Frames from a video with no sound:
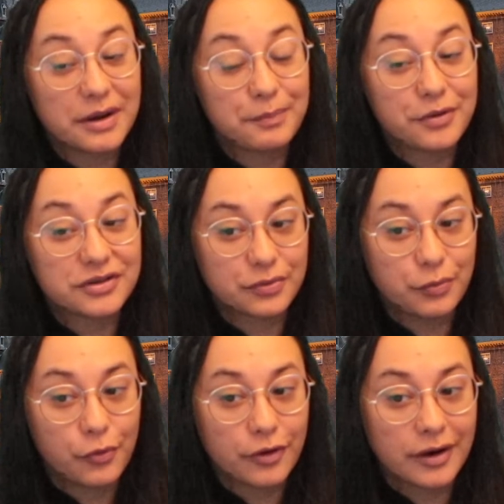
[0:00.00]
to push a
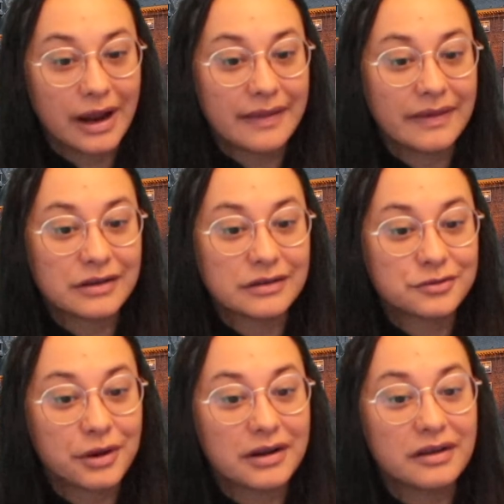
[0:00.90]
war and then
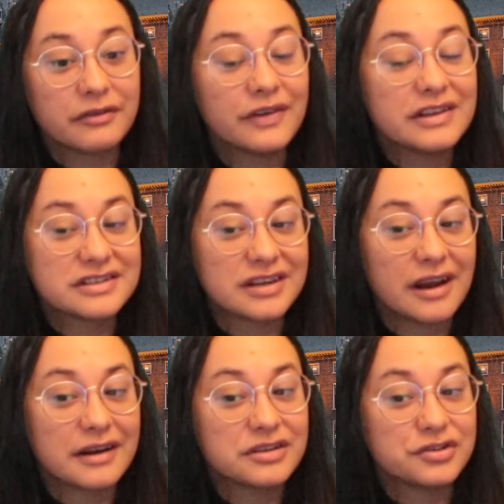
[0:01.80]
try to convince
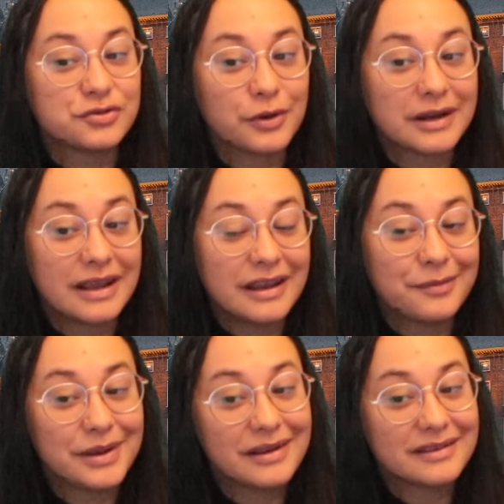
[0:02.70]
China to join in
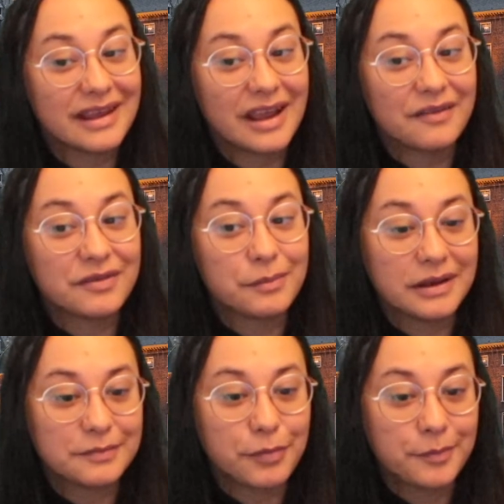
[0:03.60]
because they have the
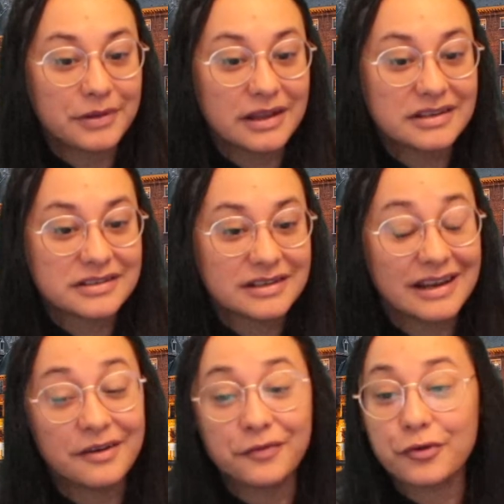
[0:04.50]
biggest population. And
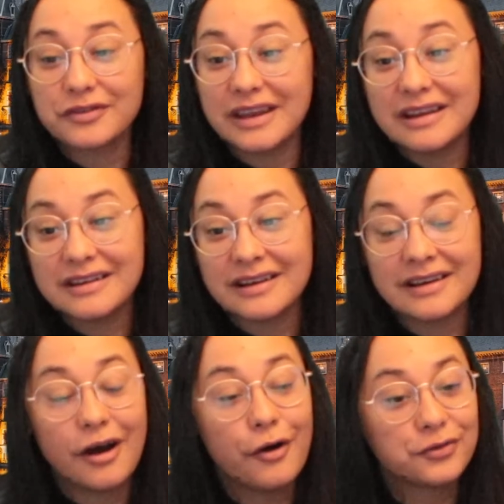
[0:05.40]
then, of course, India
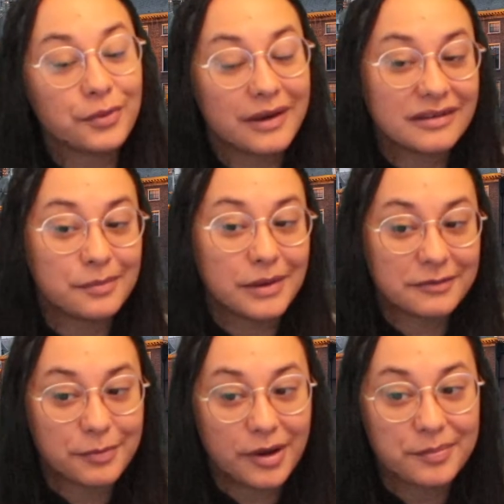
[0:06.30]
also has the biggest
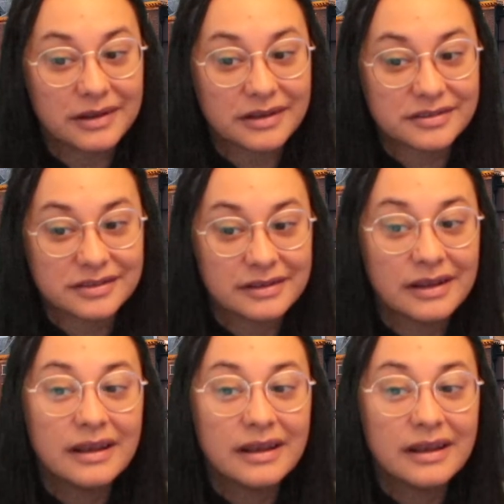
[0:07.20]
population.